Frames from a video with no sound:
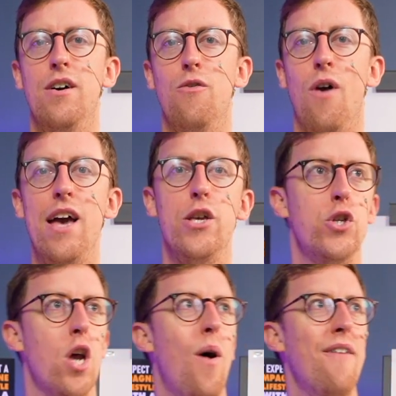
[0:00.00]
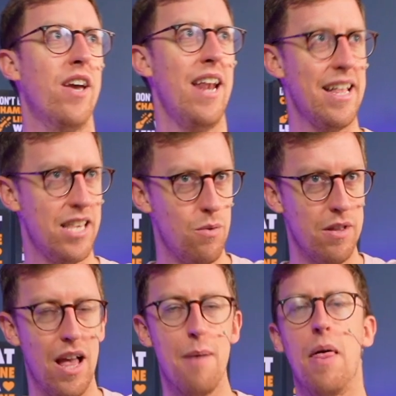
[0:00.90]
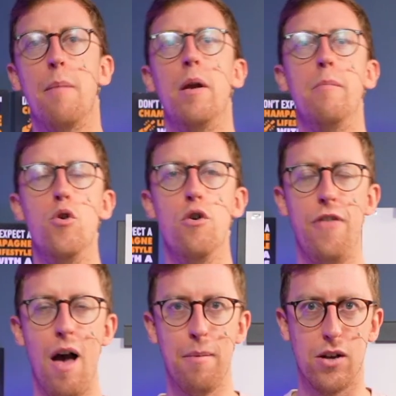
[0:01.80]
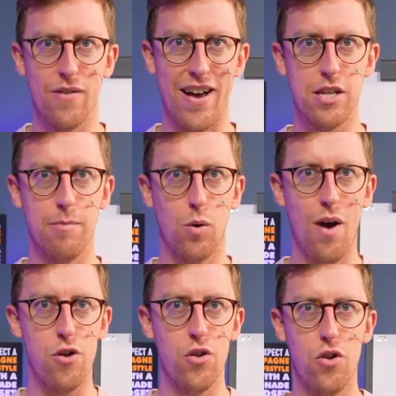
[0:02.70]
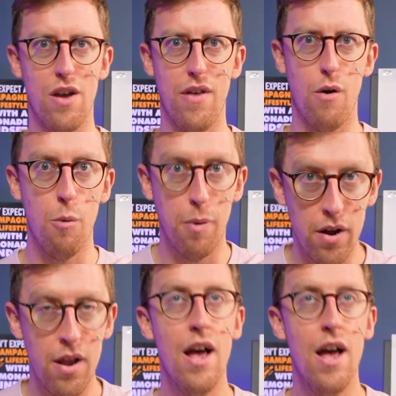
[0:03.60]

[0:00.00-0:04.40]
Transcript: Right, so I've connected with them and I'm gonna move them because I've asked them the question to see if they're open.